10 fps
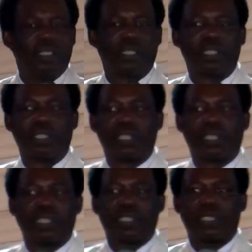
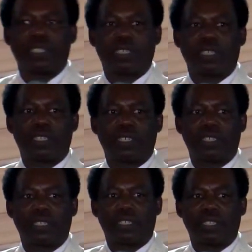
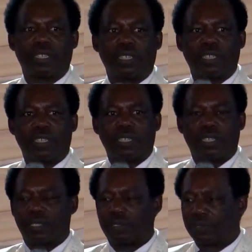
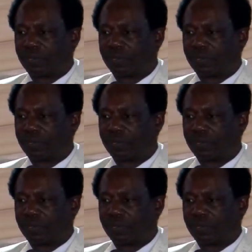(silence)